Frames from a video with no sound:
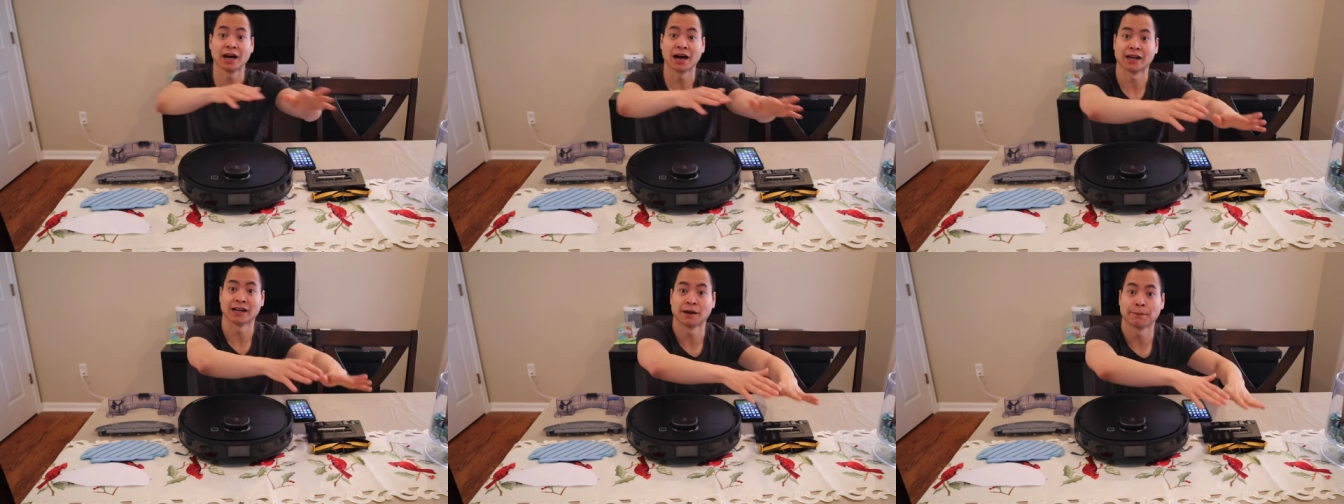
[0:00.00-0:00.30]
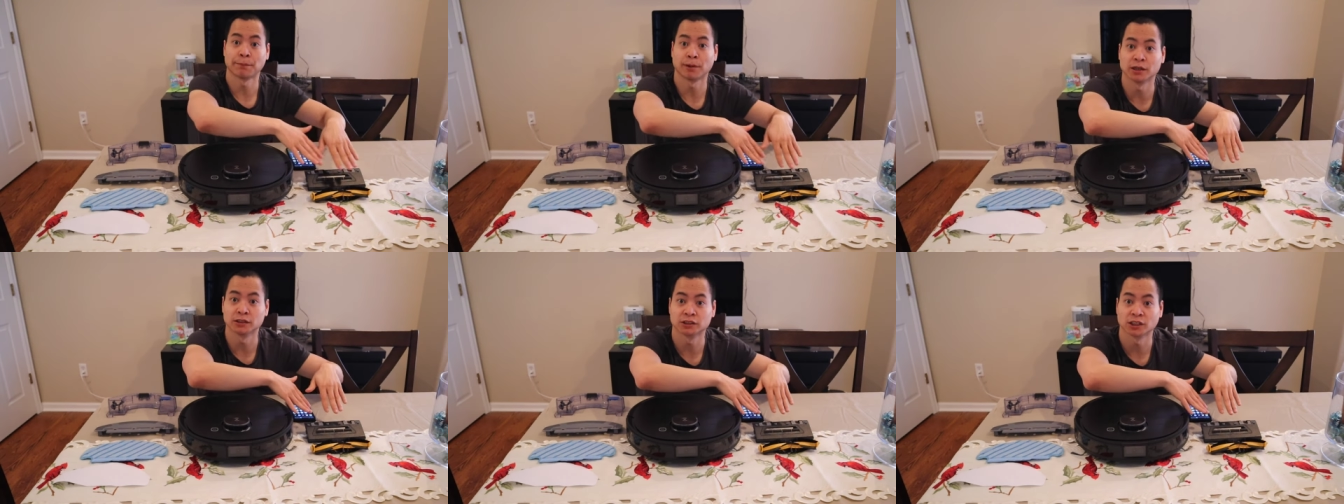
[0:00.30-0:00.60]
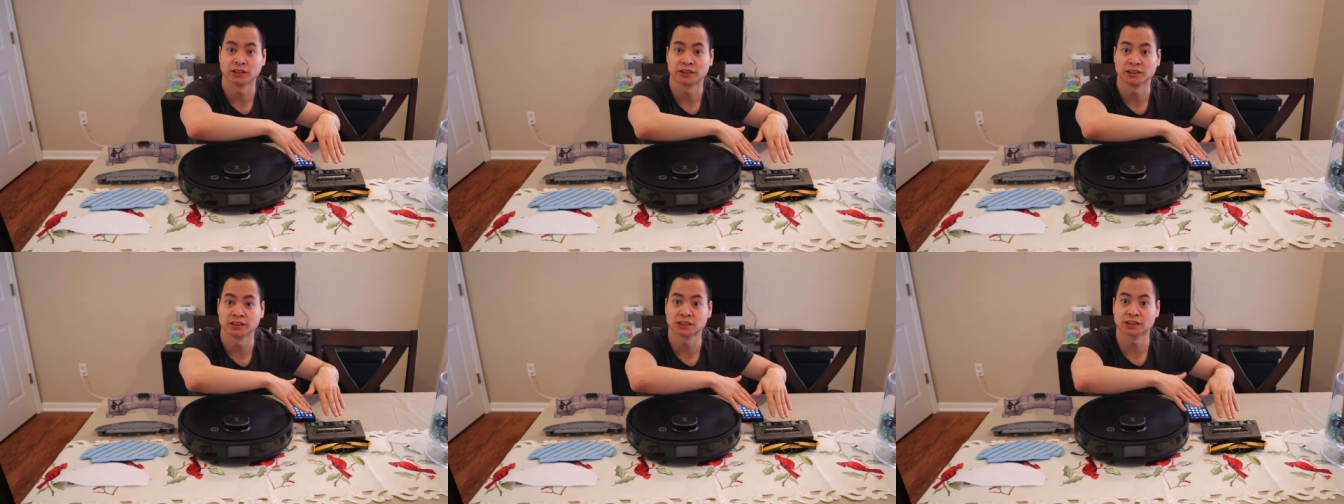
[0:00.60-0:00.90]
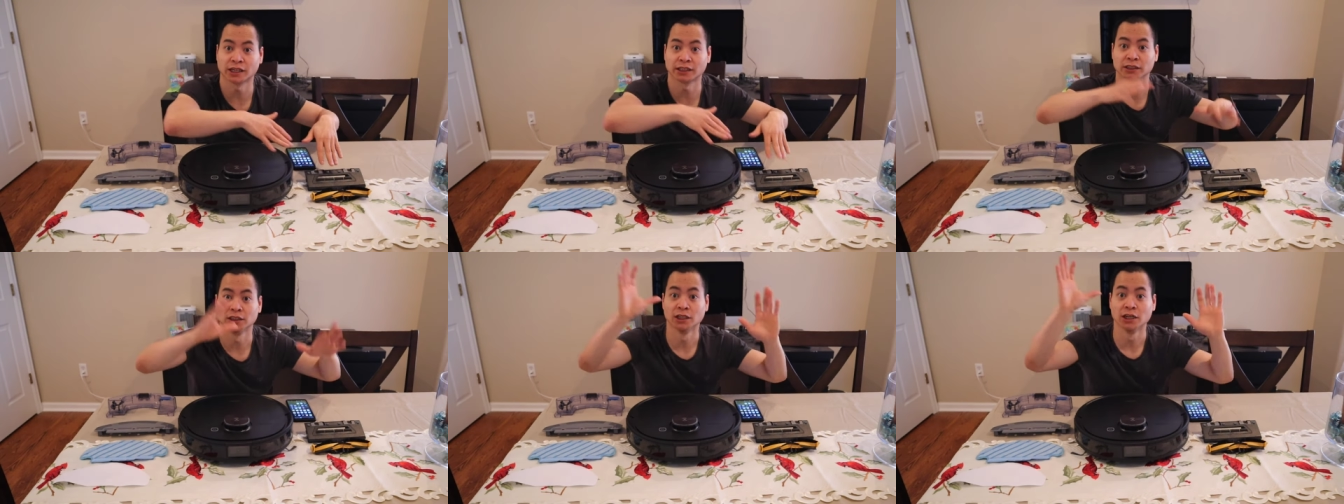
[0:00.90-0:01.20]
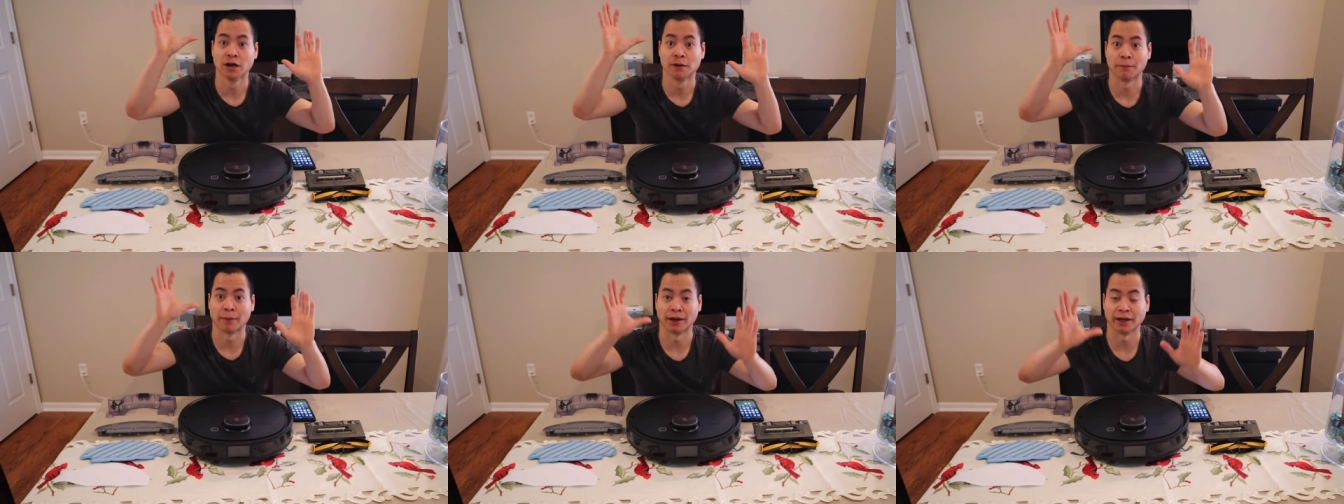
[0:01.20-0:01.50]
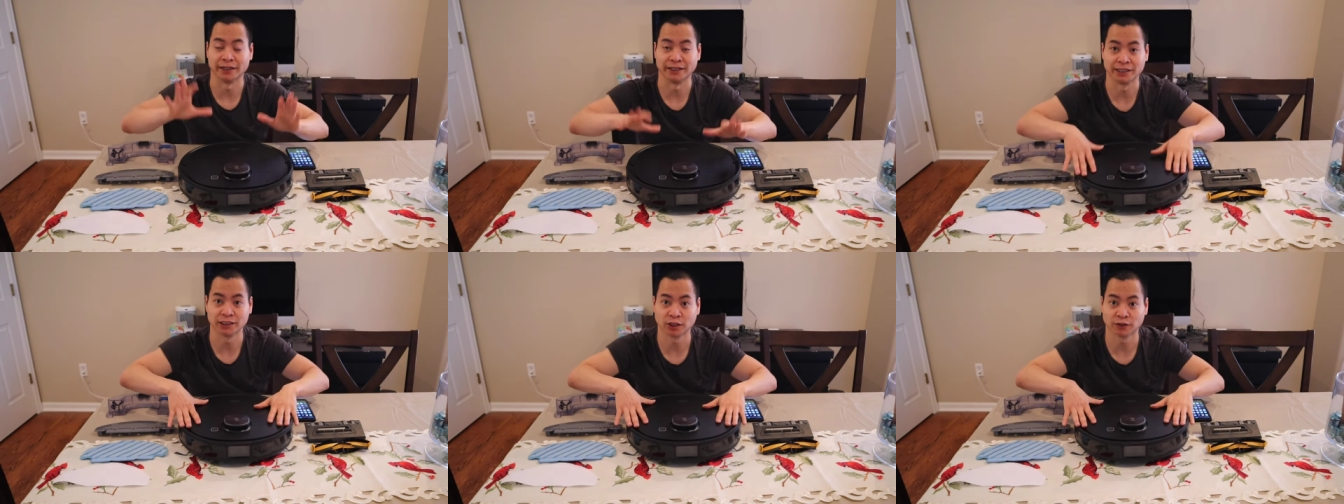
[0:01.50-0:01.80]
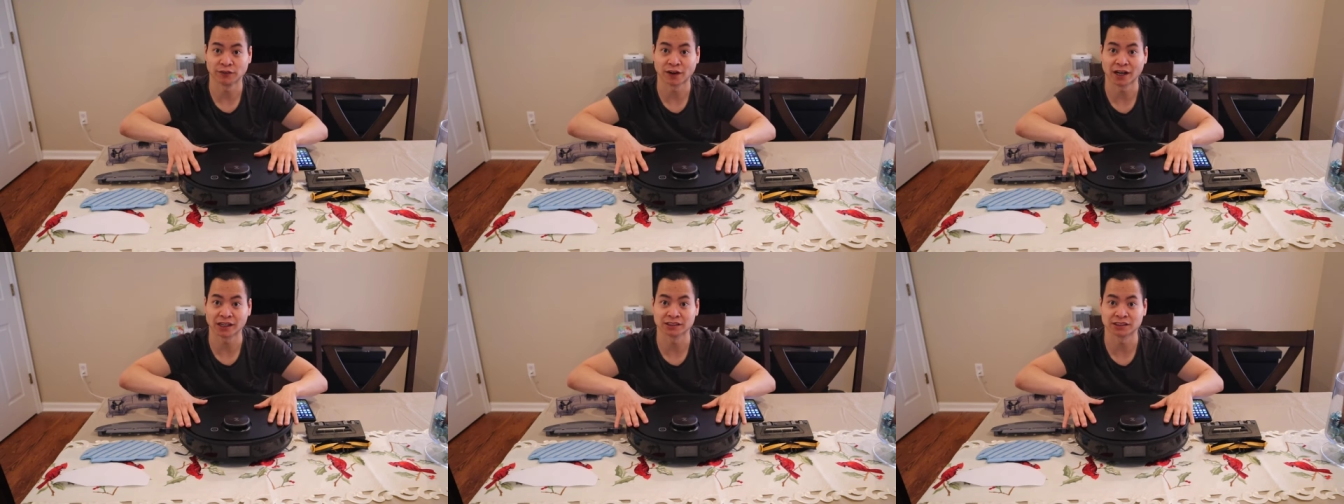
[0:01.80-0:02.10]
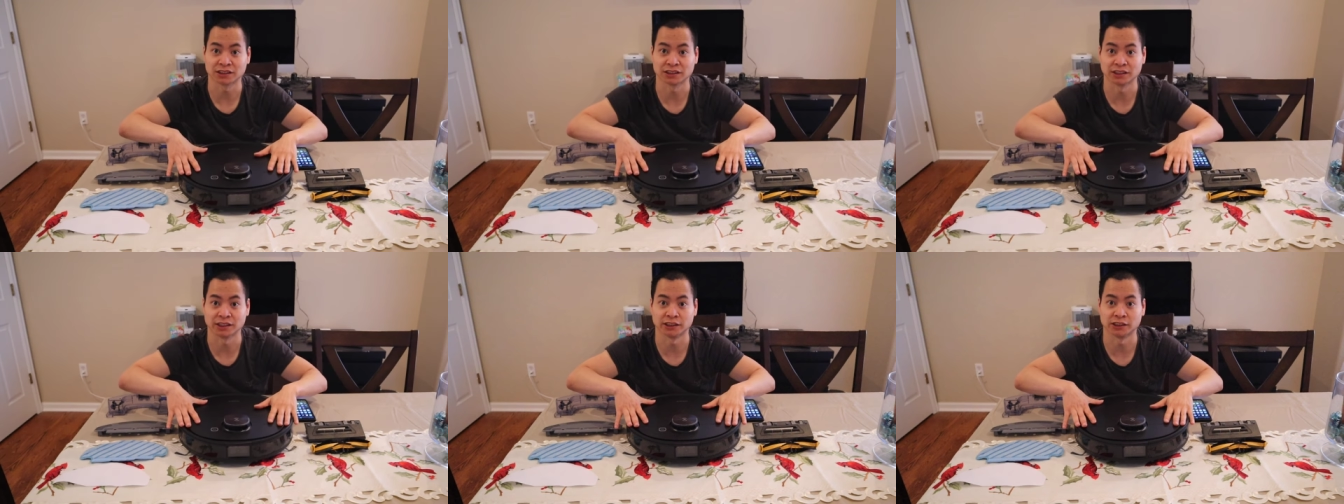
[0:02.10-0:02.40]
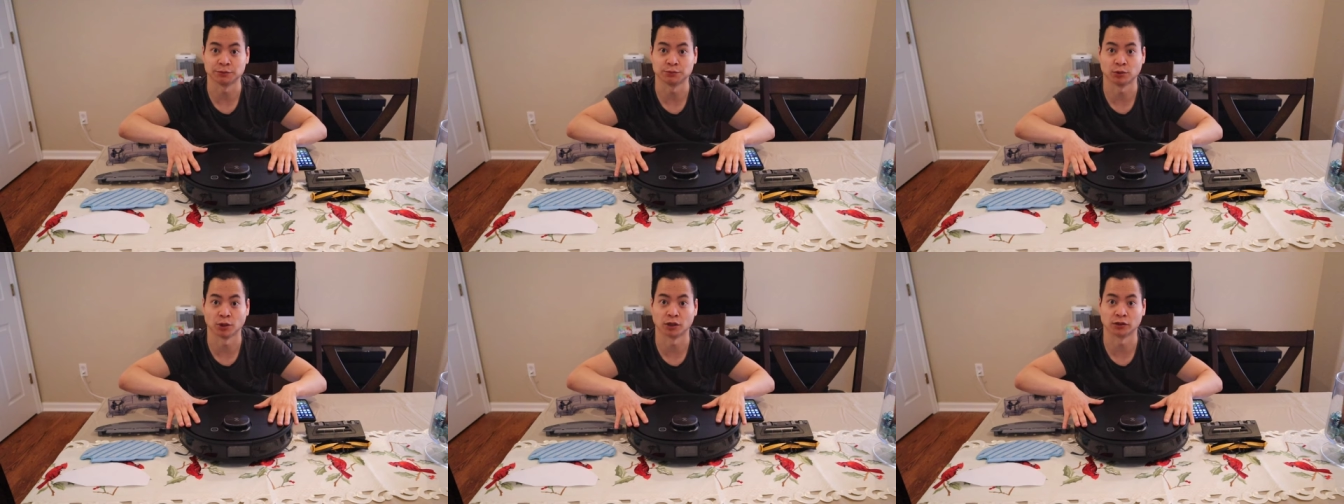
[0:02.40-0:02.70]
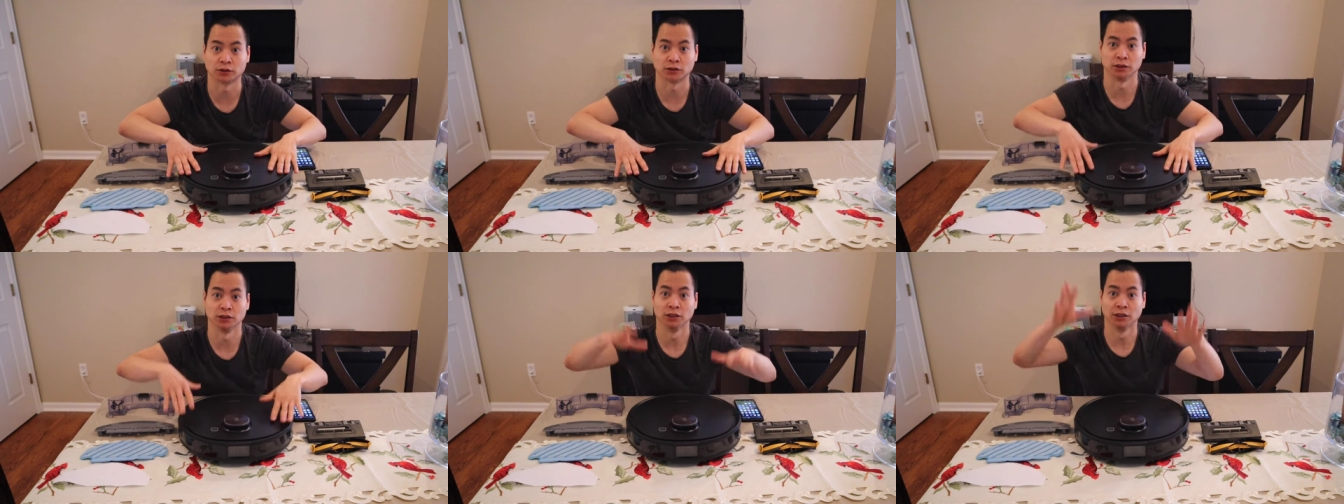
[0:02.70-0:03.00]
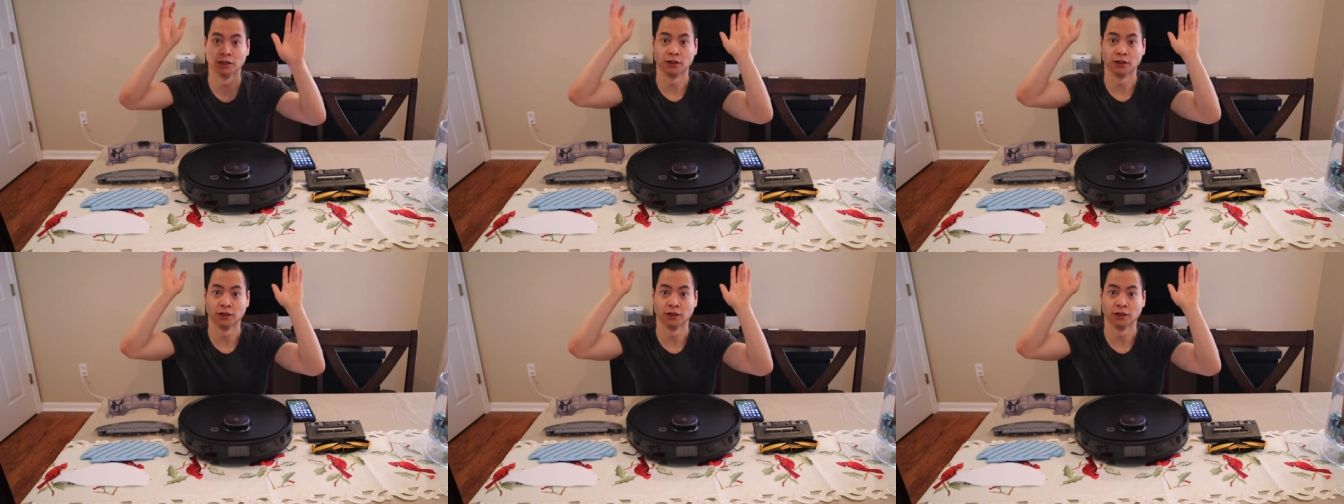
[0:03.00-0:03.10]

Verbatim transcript: I got parts on this side, my Ecovacs T8 broken.